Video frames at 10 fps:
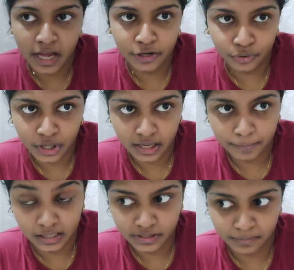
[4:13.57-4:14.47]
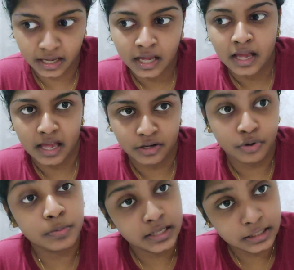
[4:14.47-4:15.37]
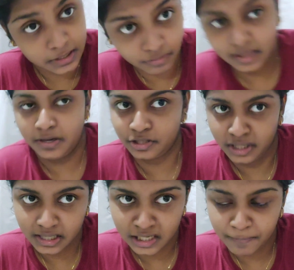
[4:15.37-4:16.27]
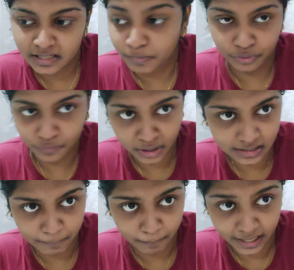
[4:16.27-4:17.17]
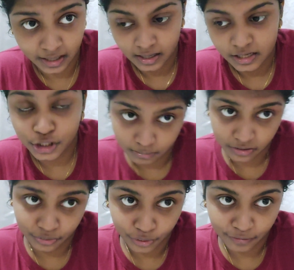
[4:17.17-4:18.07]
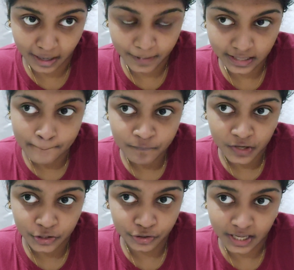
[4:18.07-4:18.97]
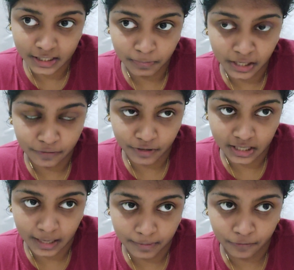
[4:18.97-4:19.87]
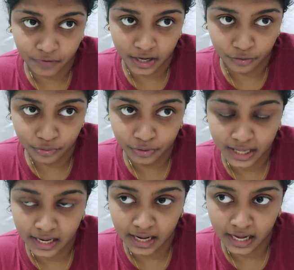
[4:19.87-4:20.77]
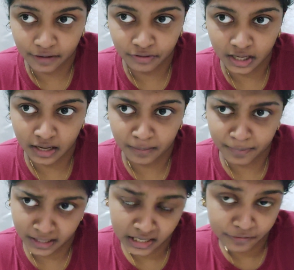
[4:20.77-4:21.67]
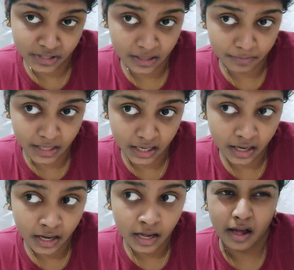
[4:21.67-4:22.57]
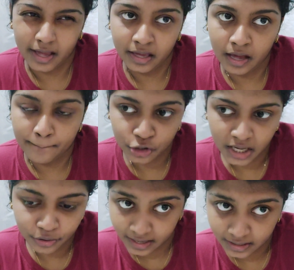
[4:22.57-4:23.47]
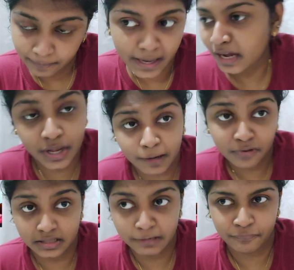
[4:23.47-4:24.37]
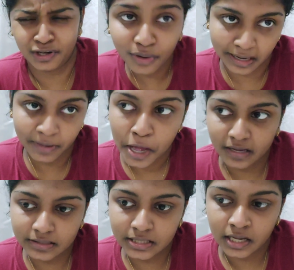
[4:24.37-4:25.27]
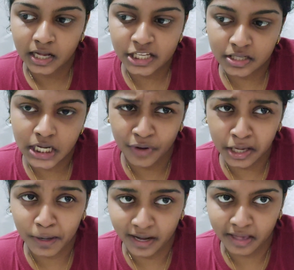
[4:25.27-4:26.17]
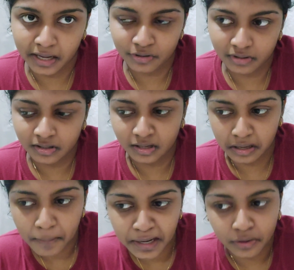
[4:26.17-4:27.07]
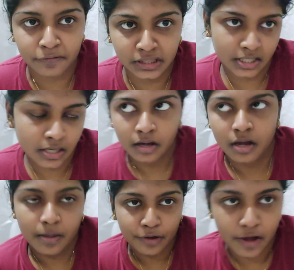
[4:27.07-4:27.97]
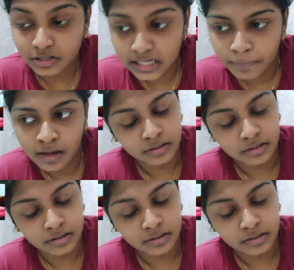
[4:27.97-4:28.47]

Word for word: where I mean, you know you have to get up early for something and you go to bed early specifically because you need to get sleep and somehow you don't fall asleep in bed just because you know you have to get up early. So that's me every time. If I know that I have to get up early for something, I make sure I go to bed early, but I don't end up falling asleep for a long time because it's just working in my brain that I have to get up and I don't have this amount of hours to sleep.